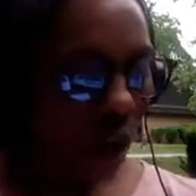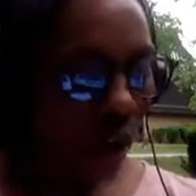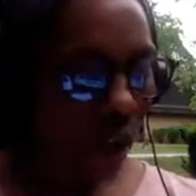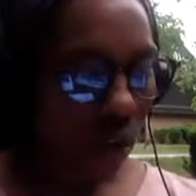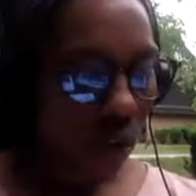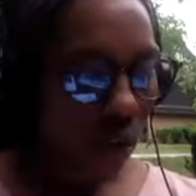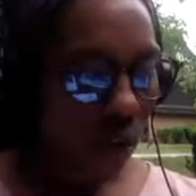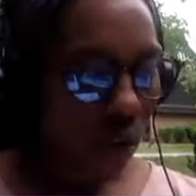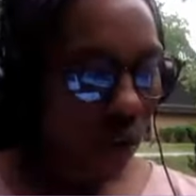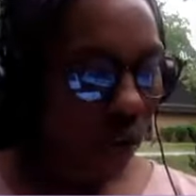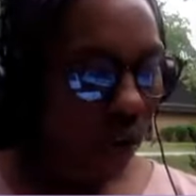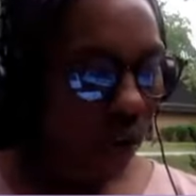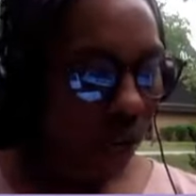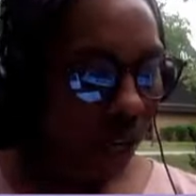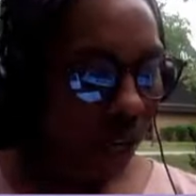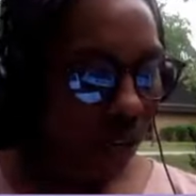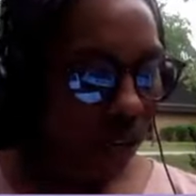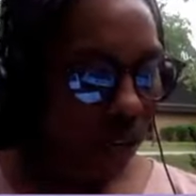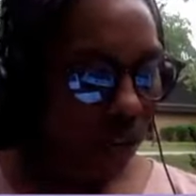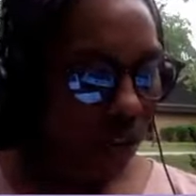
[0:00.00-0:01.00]
and the Lord will
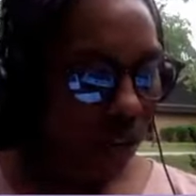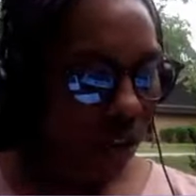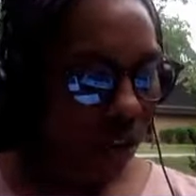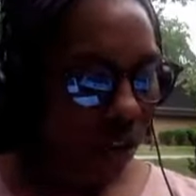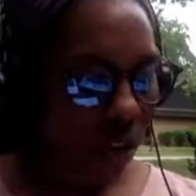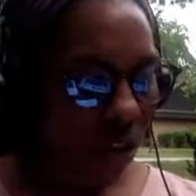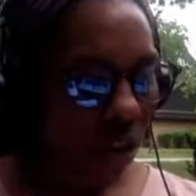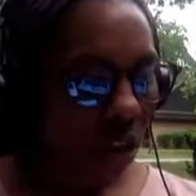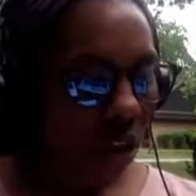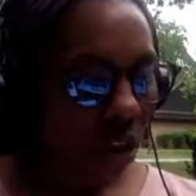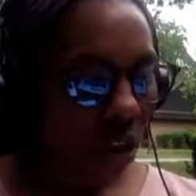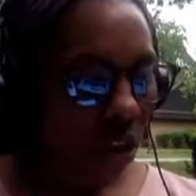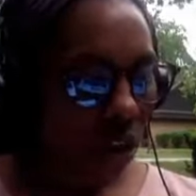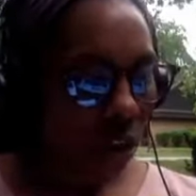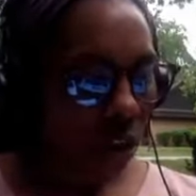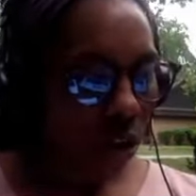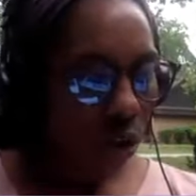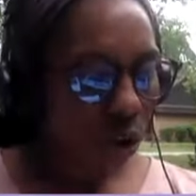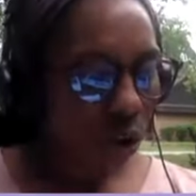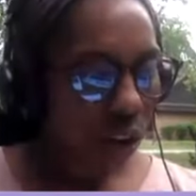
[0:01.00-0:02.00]
answer.
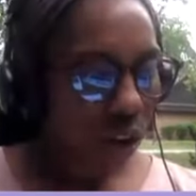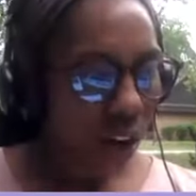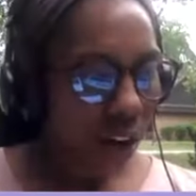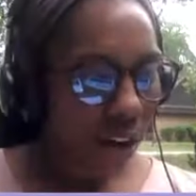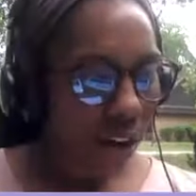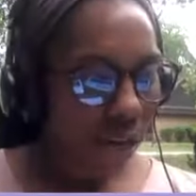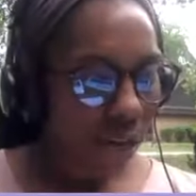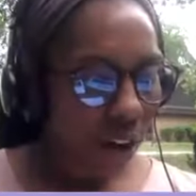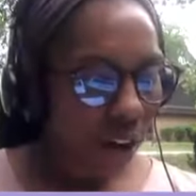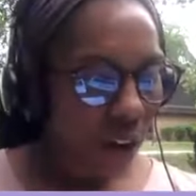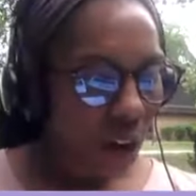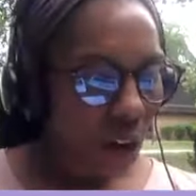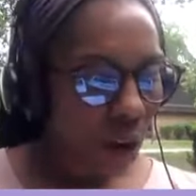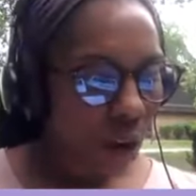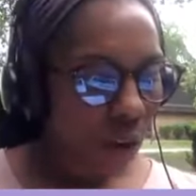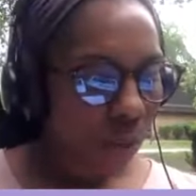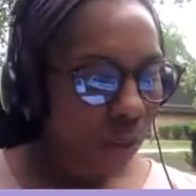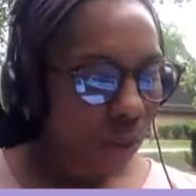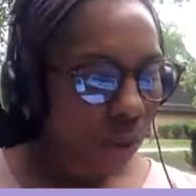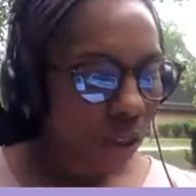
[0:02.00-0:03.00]
You shall cry for
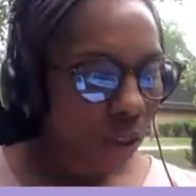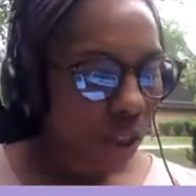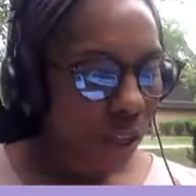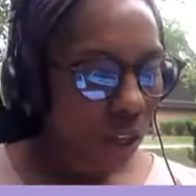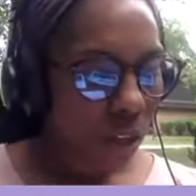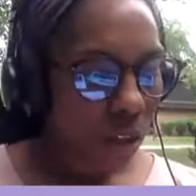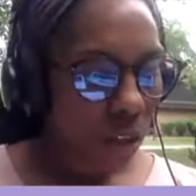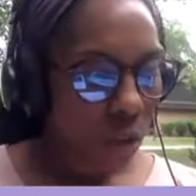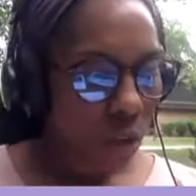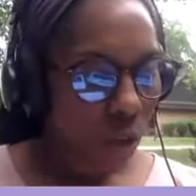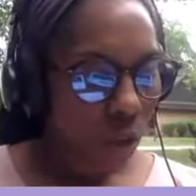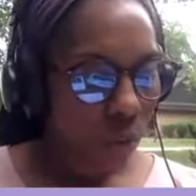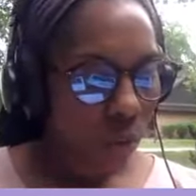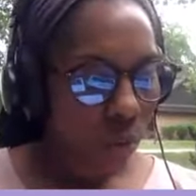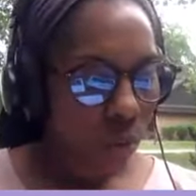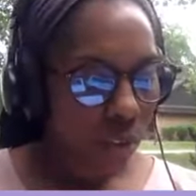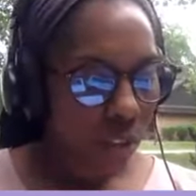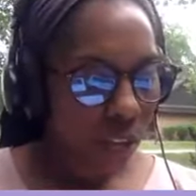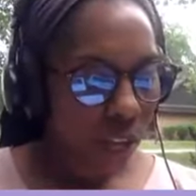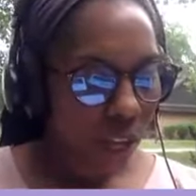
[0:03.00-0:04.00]
help, and the Lord
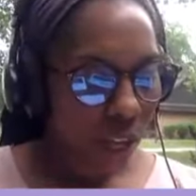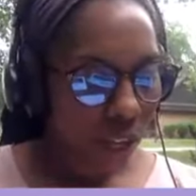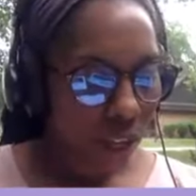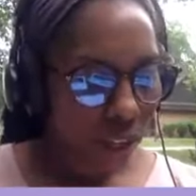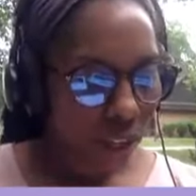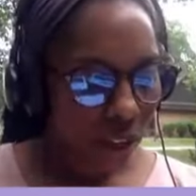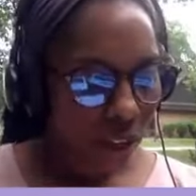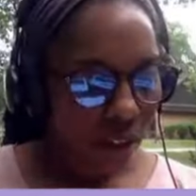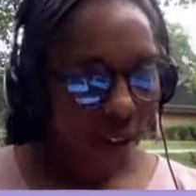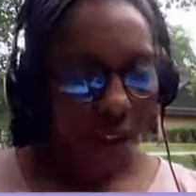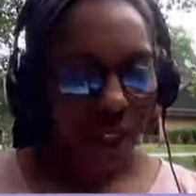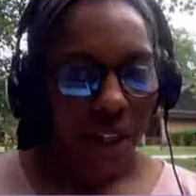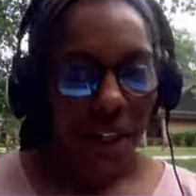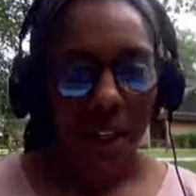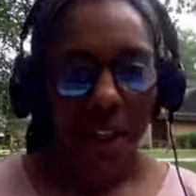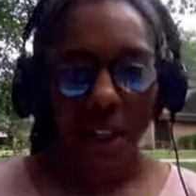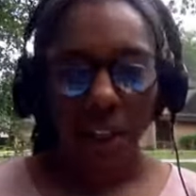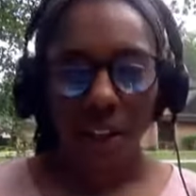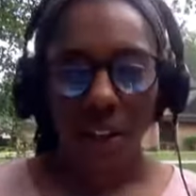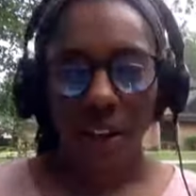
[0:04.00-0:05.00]
will say,
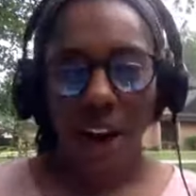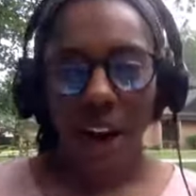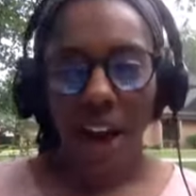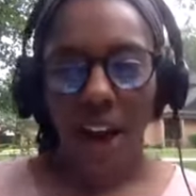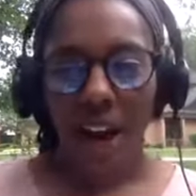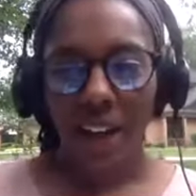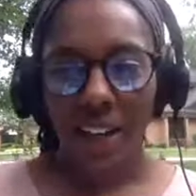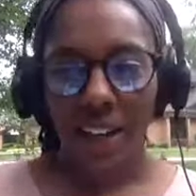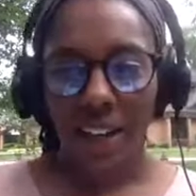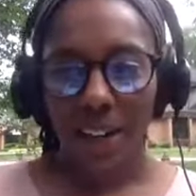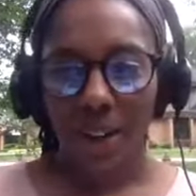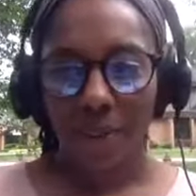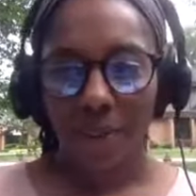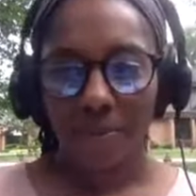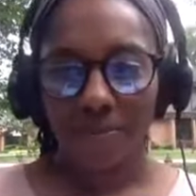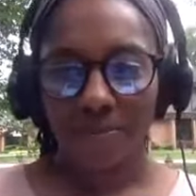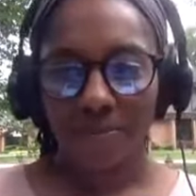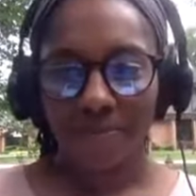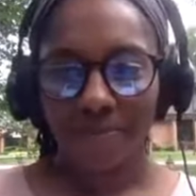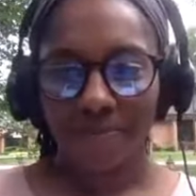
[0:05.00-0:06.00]
Here I am.